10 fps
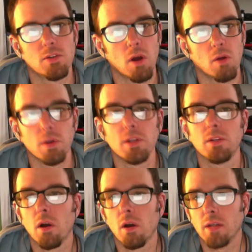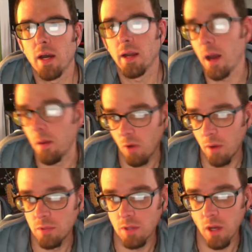ReasonTalk.com
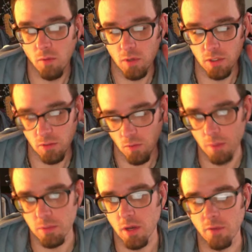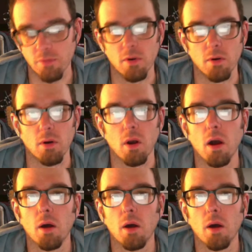website, which is a website for